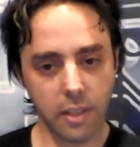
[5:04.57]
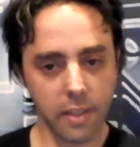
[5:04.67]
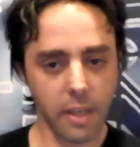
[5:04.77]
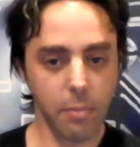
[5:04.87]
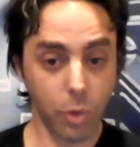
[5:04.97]

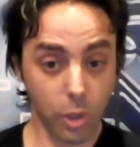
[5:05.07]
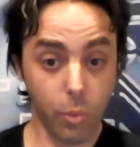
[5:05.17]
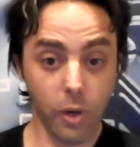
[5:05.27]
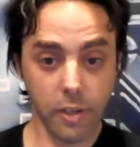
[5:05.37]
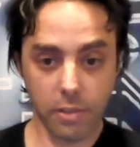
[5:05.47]
that I'm
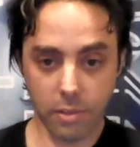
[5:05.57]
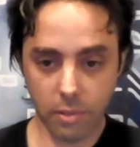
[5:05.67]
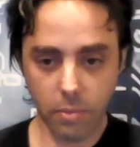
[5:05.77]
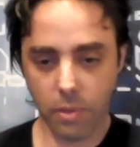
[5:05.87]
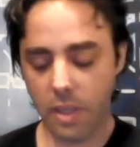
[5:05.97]
required to
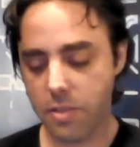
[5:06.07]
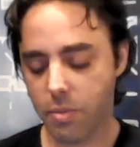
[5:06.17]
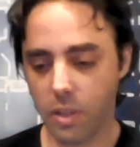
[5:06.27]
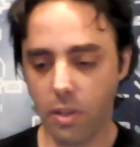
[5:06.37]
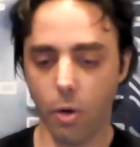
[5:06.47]
do. Okay, so
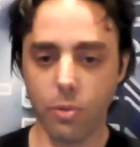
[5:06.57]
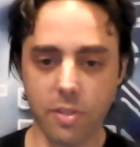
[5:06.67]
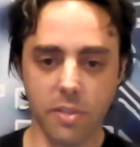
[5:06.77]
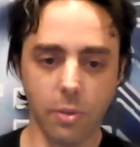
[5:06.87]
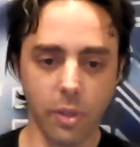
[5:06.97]
code is
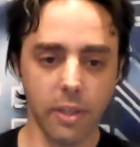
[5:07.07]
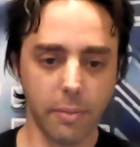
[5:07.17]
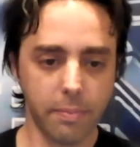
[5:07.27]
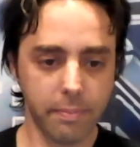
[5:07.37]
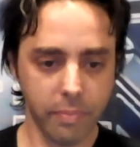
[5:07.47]
doing
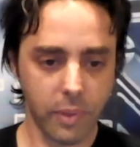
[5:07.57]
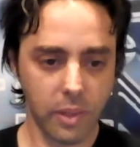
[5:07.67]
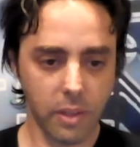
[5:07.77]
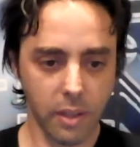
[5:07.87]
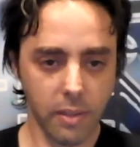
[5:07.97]

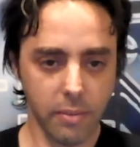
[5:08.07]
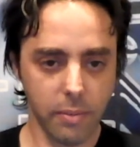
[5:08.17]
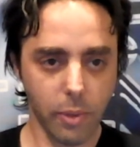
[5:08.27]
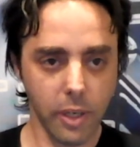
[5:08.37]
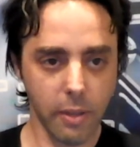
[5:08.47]

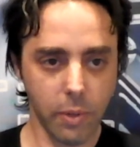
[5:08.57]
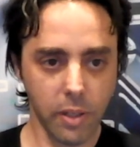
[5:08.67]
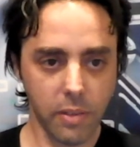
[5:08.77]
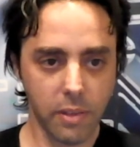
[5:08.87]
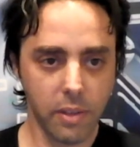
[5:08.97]
what I
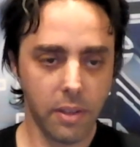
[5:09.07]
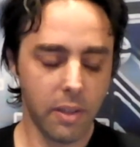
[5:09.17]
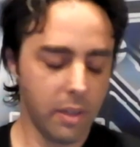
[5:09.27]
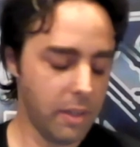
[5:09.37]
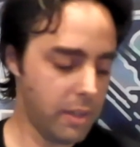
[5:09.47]
want.
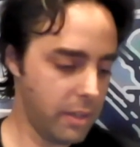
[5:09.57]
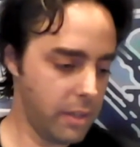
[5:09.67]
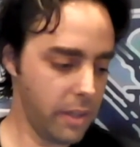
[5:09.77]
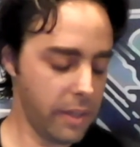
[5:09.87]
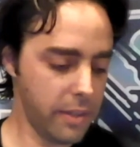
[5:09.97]

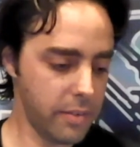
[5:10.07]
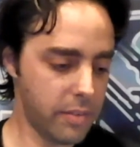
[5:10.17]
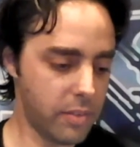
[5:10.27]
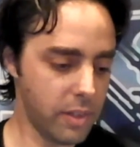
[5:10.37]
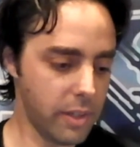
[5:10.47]

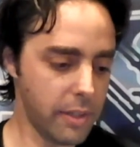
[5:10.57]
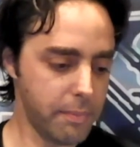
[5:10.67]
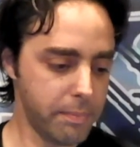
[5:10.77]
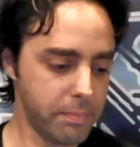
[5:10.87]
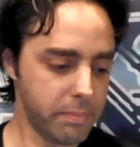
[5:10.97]
And
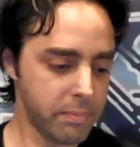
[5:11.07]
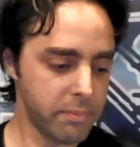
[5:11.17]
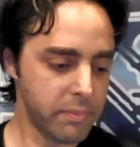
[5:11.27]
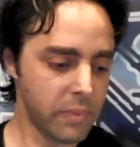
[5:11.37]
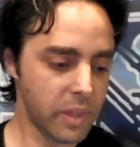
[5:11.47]
then
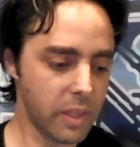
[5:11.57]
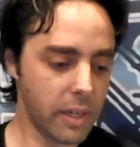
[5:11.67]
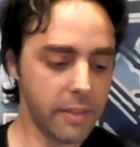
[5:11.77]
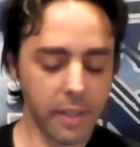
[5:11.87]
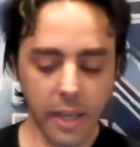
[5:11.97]

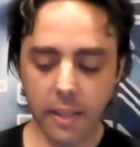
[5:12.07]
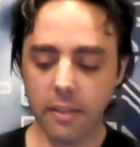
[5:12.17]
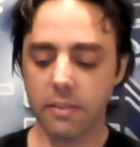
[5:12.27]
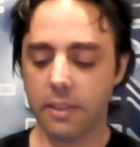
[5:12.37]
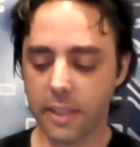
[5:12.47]

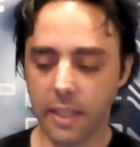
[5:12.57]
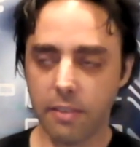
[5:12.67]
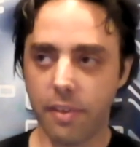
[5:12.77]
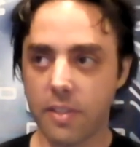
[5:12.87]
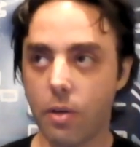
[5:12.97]
the
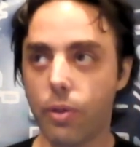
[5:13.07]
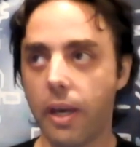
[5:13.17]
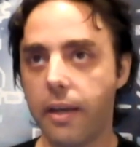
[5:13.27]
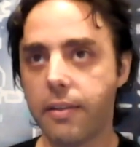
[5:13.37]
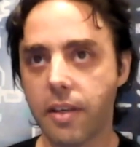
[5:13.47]
second phase,
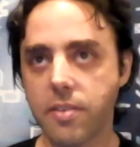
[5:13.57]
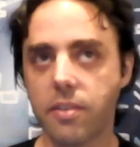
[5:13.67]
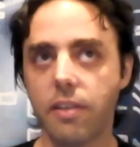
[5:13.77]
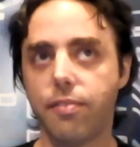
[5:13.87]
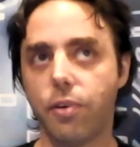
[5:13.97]
okay, I
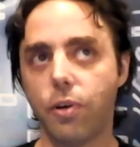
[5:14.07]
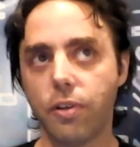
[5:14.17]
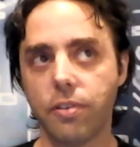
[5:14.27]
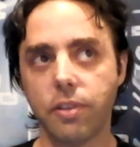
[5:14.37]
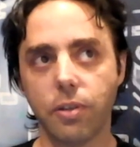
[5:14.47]
test it
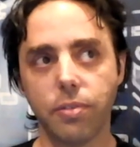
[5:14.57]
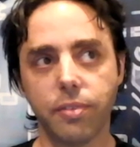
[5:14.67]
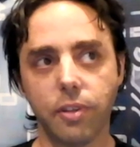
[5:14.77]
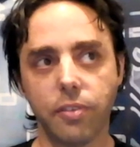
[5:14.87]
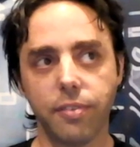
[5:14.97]
for
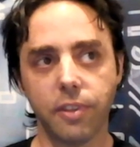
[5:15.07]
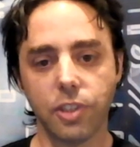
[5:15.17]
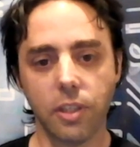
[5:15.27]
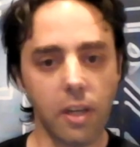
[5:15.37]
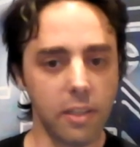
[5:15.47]

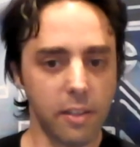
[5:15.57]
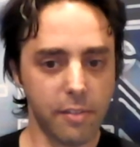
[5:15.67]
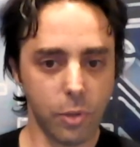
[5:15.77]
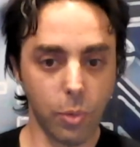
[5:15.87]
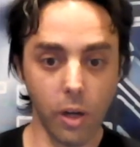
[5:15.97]
functionality,
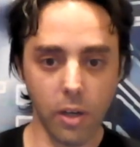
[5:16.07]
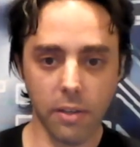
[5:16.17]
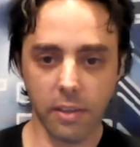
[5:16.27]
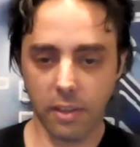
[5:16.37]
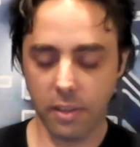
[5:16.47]
for
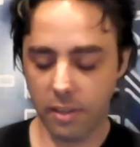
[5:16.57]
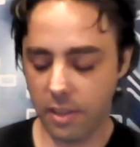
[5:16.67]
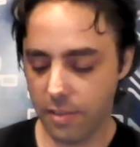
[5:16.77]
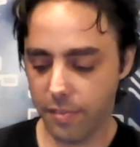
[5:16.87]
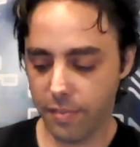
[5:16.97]
quality.
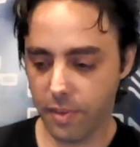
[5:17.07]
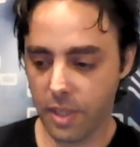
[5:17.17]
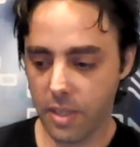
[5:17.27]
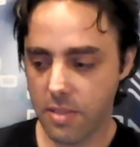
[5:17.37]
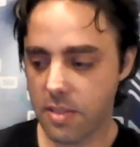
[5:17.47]
If
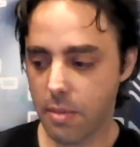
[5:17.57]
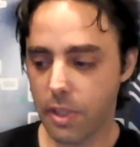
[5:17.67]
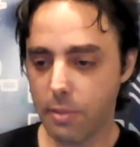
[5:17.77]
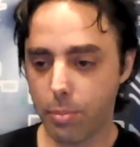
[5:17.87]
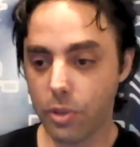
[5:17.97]
some
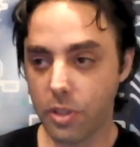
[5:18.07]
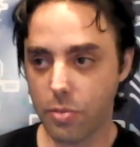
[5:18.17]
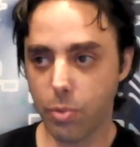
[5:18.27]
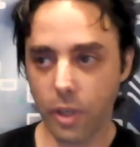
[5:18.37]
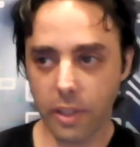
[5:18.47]
input is
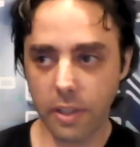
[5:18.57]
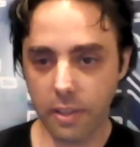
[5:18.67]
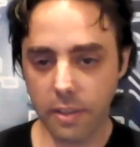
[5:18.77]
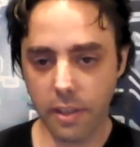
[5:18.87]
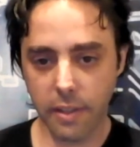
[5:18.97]

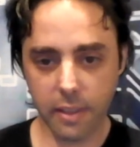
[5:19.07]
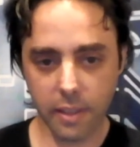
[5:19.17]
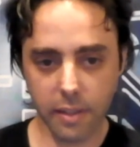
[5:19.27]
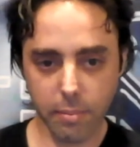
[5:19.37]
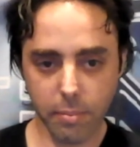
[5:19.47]
breaking
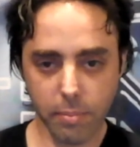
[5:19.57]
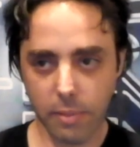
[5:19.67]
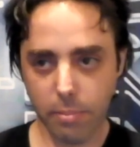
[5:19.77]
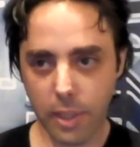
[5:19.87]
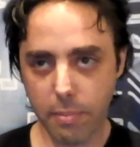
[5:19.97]

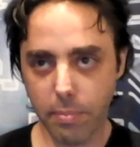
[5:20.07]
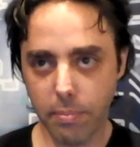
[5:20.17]
my